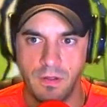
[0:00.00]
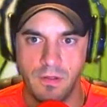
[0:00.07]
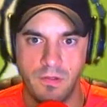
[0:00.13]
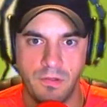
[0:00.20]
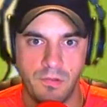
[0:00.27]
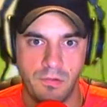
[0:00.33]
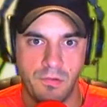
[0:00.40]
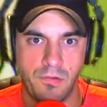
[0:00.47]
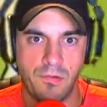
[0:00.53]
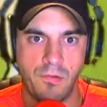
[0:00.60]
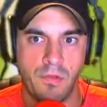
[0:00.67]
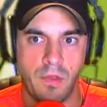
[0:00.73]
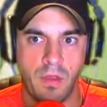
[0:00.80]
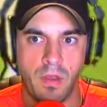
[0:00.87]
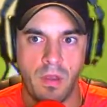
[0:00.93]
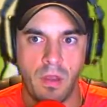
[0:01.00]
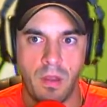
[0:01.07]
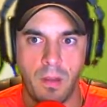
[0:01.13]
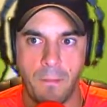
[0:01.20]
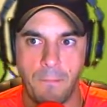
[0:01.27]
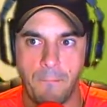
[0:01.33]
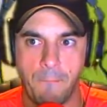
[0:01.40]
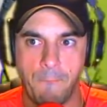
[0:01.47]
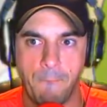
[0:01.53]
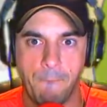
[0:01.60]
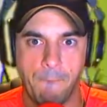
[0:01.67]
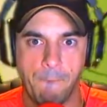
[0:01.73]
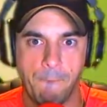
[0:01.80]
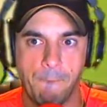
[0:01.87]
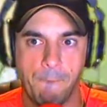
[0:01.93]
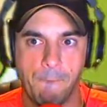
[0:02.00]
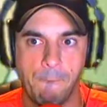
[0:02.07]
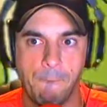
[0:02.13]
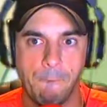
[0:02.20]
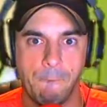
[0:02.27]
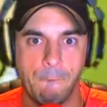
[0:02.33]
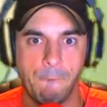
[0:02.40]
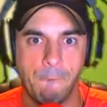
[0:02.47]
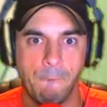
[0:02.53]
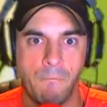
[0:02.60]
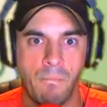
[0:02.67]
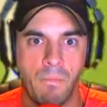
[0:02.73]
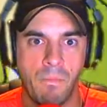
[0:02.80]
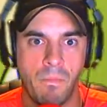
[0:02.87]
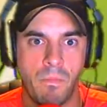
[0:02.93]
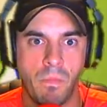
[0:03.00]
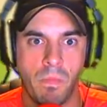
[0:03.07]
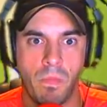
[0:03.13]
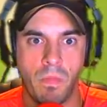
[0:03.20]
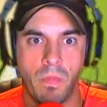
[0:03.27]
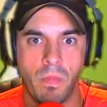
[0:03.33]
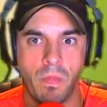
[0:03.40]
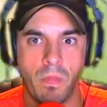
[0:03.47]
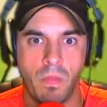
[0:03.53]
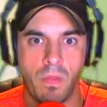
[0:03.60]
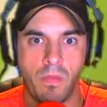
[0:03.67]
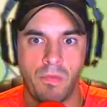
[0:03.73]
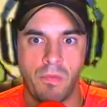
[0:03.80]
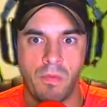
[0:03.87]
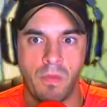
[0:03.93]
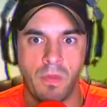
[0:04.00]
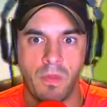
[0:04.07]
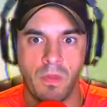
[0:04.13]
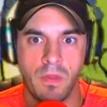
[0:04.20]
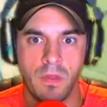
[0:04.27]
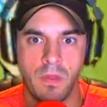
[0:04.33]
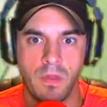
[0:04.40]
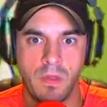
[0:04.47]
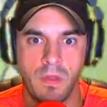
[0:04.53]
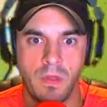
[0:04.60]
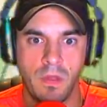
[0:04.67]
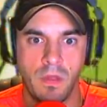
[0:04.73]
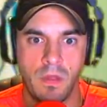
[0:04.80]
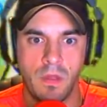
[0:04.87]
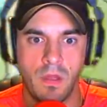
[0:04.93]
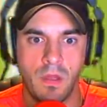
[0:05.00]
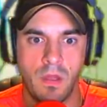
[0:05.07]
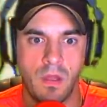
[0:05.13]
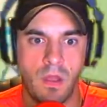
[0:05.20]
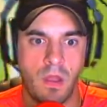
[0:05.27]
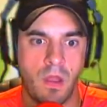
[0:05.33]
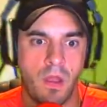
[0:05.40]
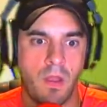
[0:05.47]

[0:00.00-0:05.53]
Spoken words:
No one is speaking in this clip.